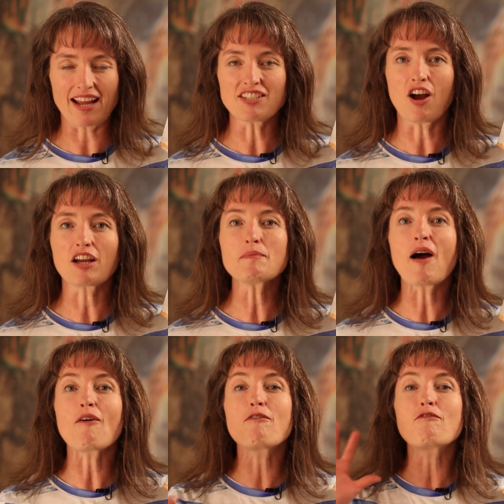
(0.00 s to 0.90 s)
I talk
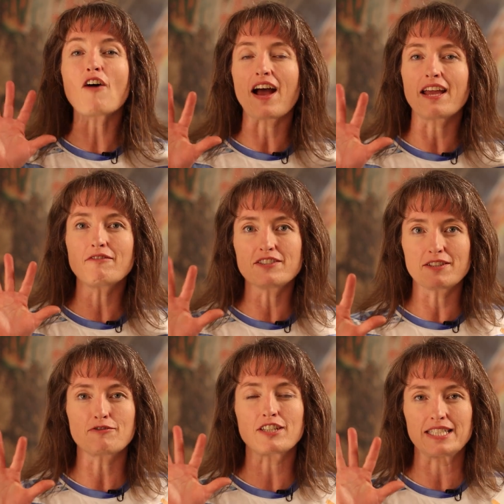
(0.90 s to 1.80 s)
about 5
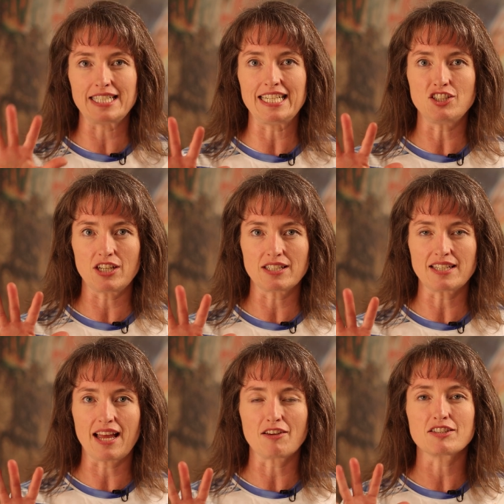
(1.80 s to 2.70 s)
different teaching
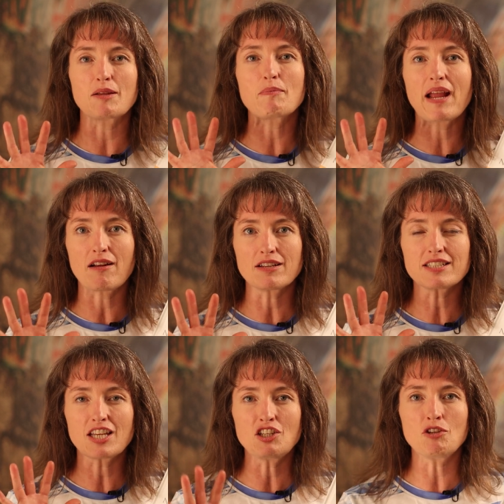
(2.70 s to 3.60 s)
styles that parents can